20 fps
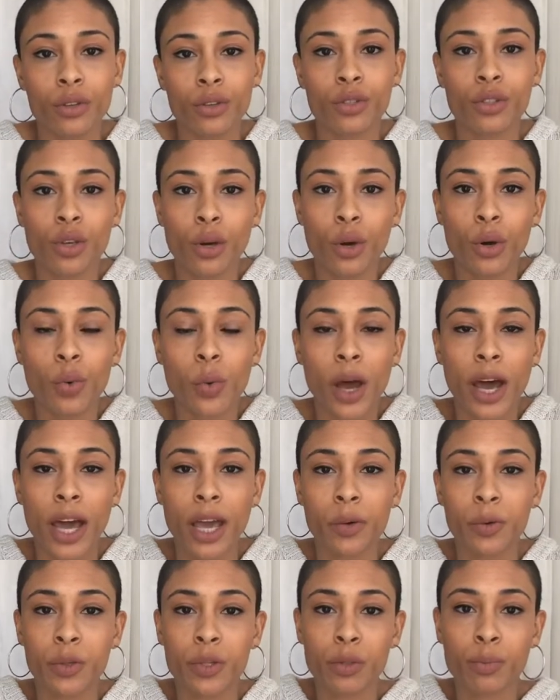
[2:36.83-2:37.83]
So
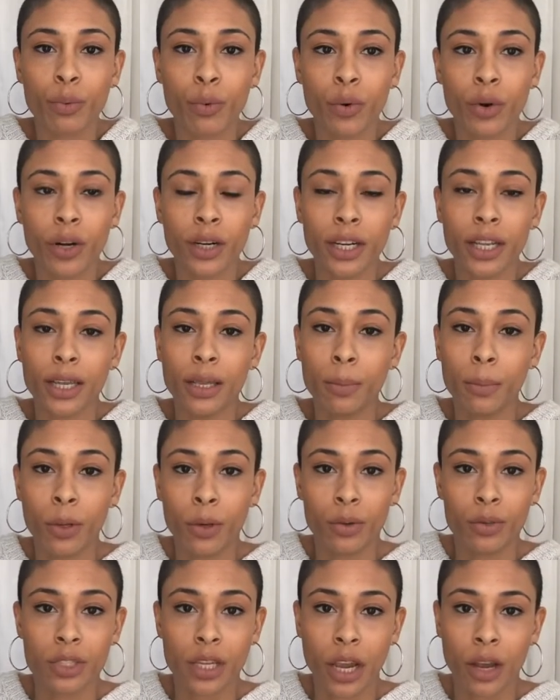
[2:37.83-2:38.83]
I was born in
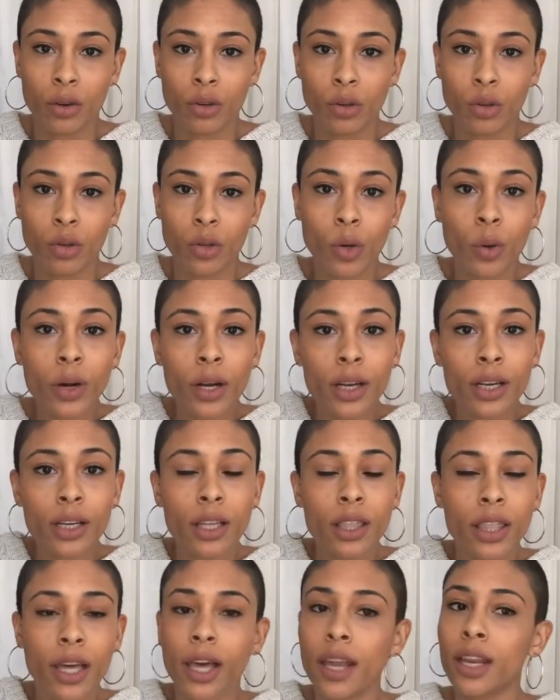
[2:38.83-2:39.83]
Middletown, New York.
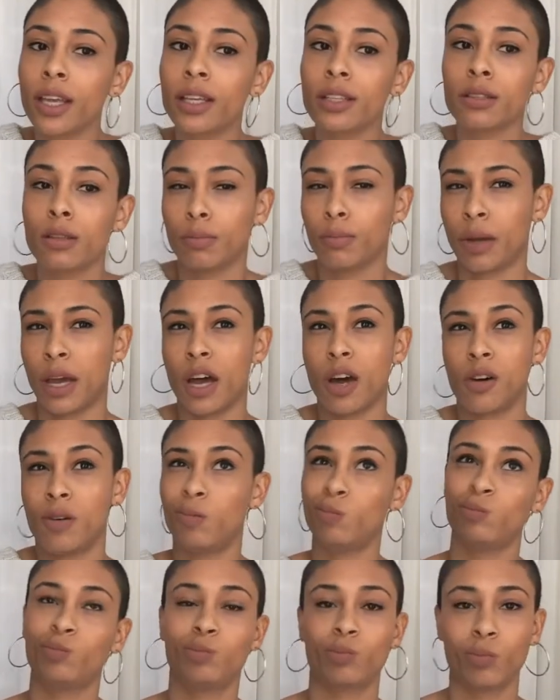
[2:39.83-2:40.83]
That is
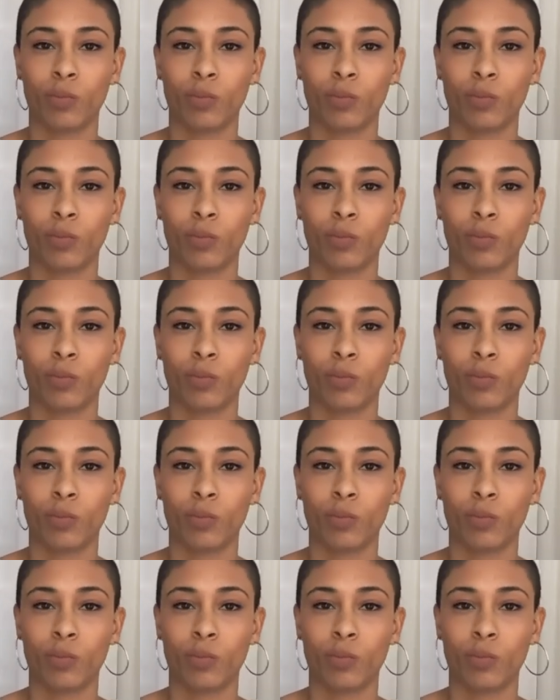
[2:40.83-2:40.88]
about